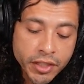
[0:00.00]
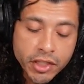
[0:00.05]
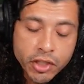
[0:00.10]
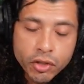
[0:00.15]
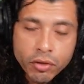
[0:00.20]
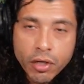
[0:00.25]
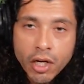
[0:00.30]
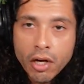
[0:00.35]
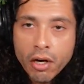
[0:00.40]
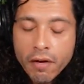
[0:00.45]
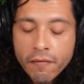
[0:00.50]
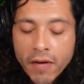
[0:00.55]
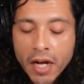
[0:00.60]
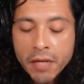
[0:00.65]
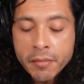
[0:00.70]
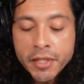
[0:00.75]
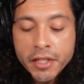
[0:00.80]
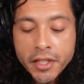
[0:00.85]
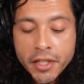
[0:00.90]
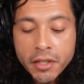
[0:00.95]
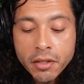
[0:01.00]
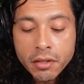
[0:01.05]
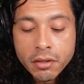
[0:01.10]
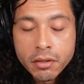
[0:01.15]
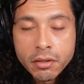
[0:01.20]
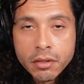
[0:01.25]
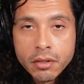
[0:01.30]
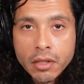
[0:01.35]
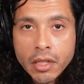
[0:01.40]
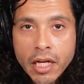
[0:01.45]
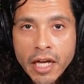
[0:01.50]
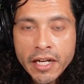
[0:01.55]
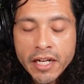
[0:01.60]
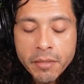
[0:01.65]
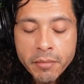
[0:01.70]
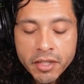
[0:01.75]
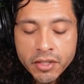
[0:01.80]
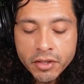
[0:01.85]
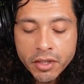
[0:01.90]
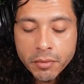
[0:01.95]
please try our vitamin D.
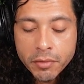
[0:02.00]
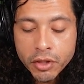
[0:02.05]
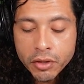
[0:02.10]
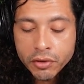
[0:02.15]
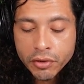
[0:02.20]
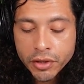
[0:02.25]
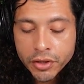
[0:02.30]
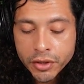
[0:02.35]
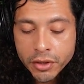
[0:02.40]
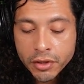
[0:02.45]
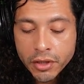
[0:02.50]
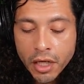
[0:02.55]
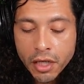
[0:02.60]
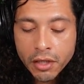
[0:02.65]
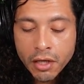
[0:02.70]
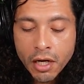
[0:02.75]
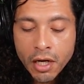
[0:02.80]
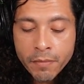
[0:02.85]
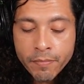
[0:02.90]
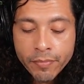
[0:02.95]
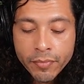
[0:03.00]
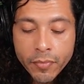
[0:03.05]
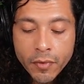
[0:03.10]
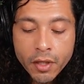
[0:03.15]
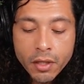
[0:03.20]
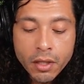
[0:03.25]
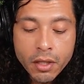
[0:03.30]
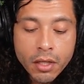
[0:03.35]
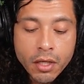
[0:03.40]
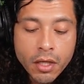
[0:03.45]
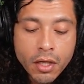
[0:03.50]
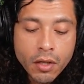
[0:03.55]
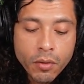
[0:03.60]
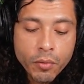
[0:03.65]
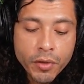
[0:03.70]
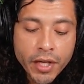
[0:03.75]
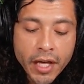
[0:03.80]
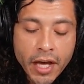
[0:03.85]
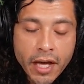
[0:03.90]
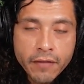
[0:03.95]
At mswnutrition.com,
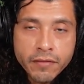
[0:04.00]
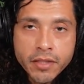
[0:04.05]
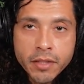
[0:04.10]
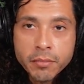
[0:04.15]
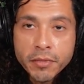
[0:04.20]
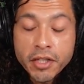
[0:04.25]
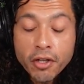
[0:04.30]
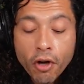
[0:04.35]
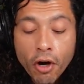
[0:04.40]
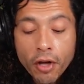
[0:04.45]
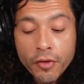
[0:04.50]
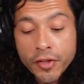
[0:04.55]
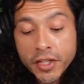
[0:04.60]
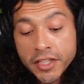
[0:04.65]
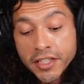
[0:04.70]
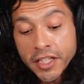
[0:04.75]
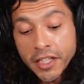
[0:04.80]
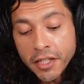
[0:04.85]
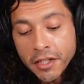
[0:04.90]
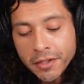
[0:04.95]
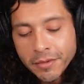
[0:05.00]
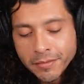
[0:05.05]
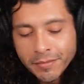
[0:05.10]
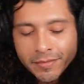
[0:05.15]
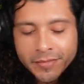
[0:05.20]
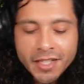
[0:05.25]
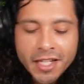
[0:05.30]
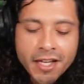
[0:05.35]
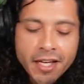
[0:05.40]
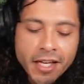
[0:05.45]
we have something called The D.